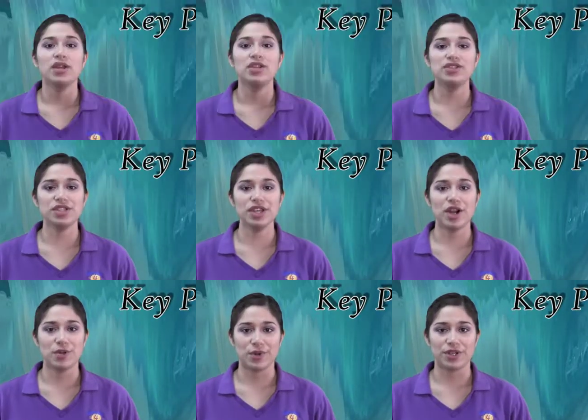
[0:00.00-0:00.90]
Using
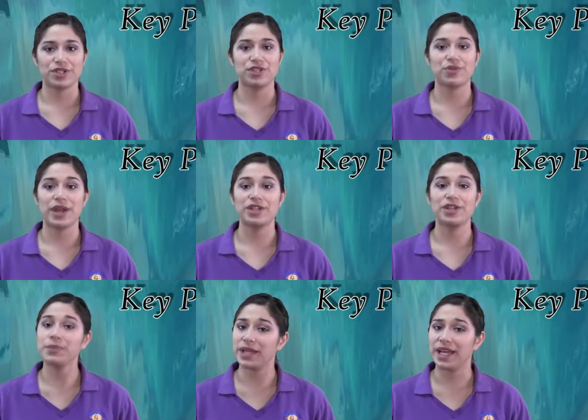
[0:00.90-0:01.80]
homework to direct
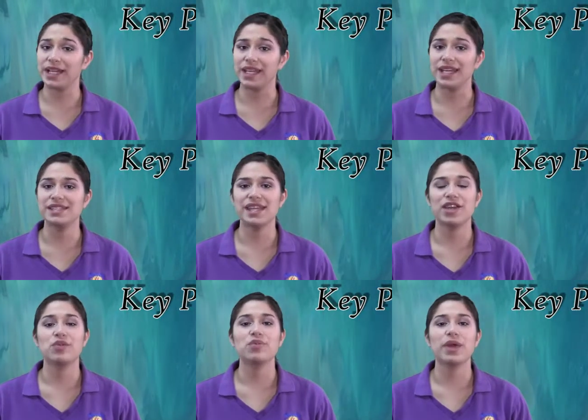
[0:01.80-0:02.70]
your planning is
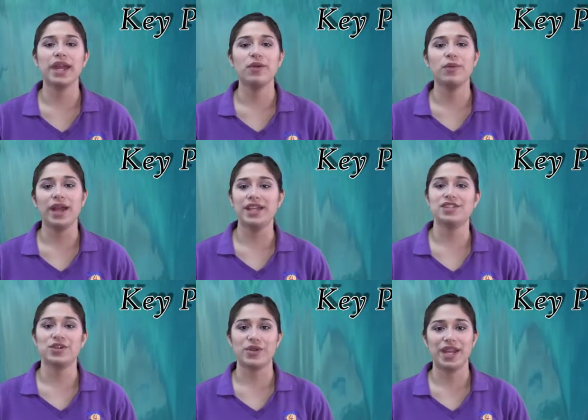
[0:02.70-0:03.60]
a great way
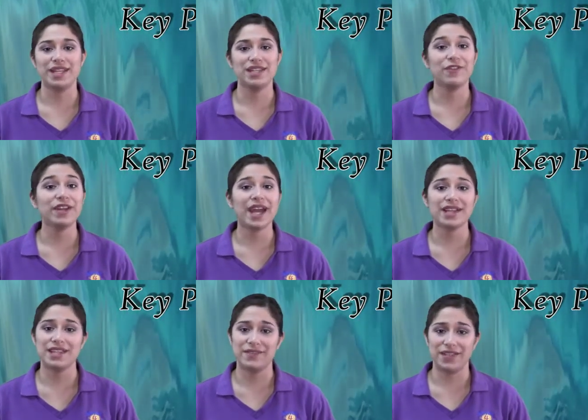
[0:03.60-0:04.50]
to create different
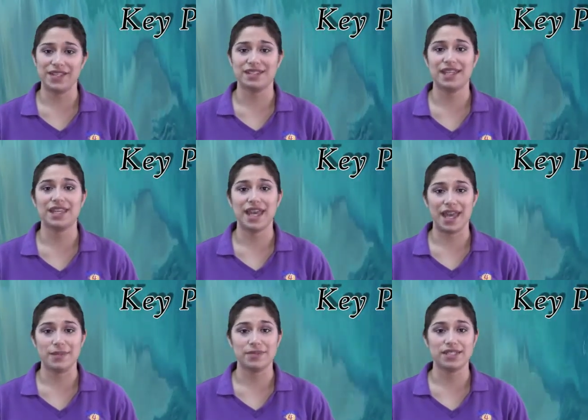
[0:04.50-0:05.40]
activities and
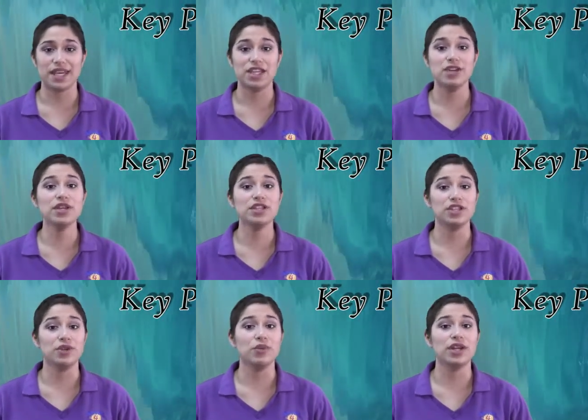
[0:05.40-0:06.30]
games that you can
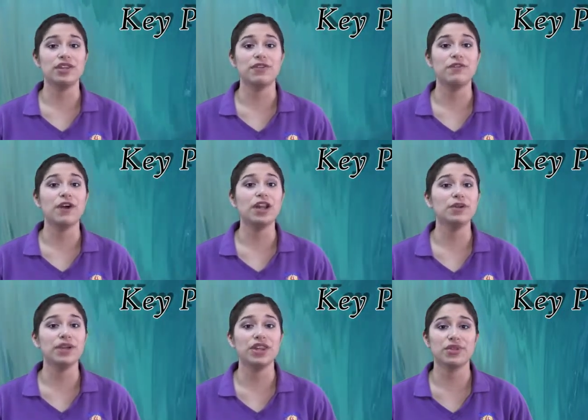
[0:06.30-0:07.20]
do one of the
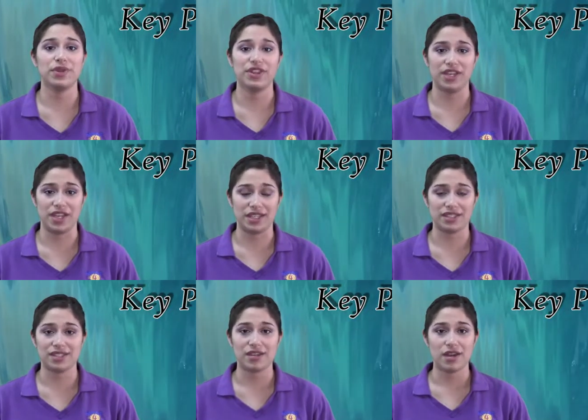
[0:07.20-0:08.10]
following 3 things.
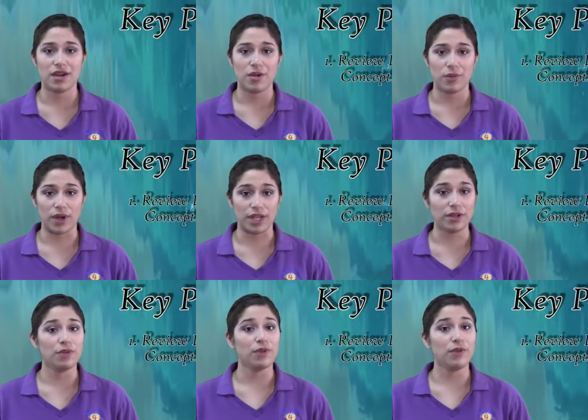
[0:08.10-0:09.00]

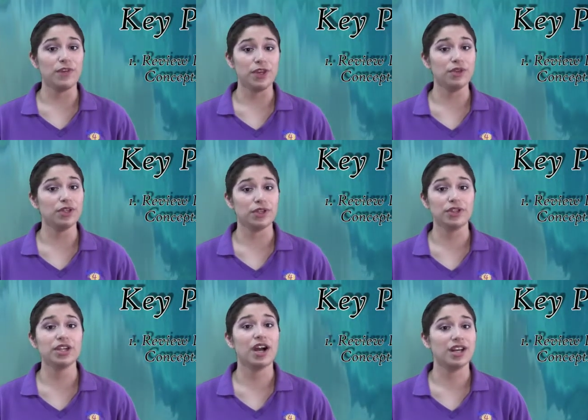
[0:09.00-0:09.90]
1. Review
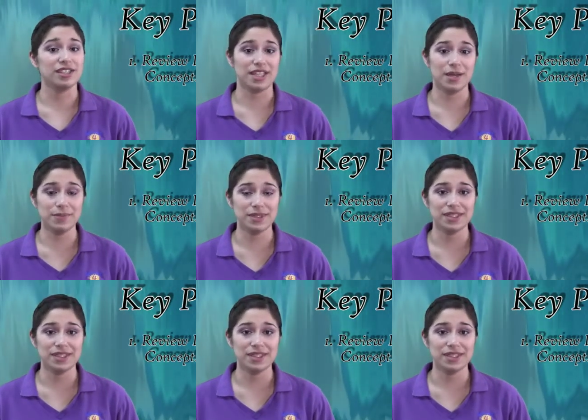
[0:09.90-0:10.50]
learned concepts.